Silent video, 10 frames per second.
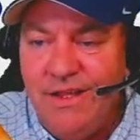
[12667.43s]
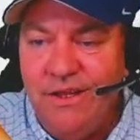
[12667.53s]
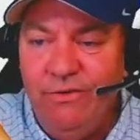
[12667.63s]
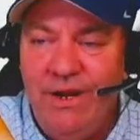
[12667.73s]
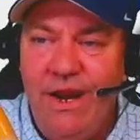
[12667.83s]

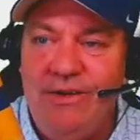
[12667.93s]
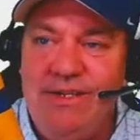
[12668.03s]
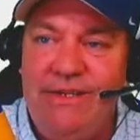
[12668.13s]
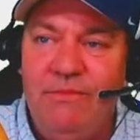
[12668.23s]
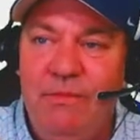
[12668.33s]
Gridiron
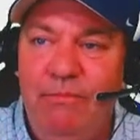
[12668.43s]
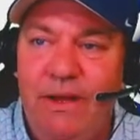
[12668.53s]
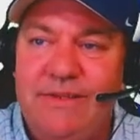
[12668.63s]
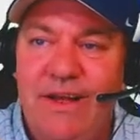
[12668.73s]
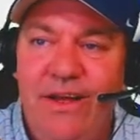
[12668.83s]
says I'm going to
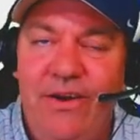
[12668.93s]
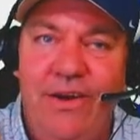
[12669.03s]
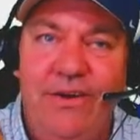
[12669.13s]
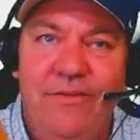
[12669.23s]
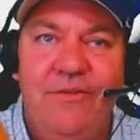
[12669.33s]
bust
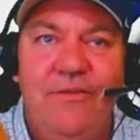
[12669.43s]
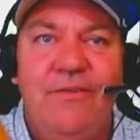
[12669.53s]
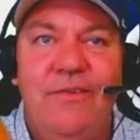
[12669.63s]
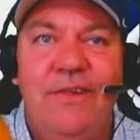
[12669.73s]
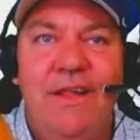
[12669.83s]
100.
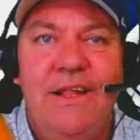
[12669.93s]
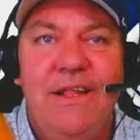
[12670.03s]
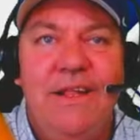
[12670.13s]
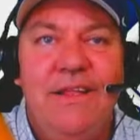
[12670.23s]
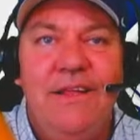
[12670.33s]

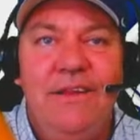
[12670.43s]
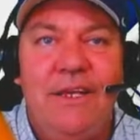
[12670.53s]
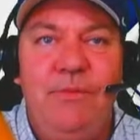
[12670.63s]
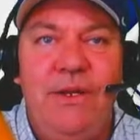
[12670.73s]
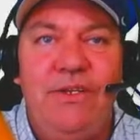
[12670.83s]

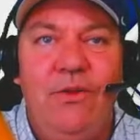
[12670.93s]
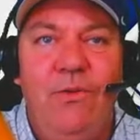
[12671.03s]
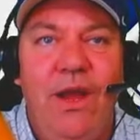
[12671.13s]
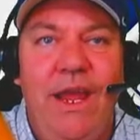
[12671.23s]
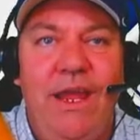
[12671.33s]
Next pitch on the
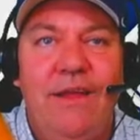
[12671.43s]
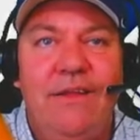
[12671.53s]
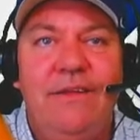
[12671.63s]
way.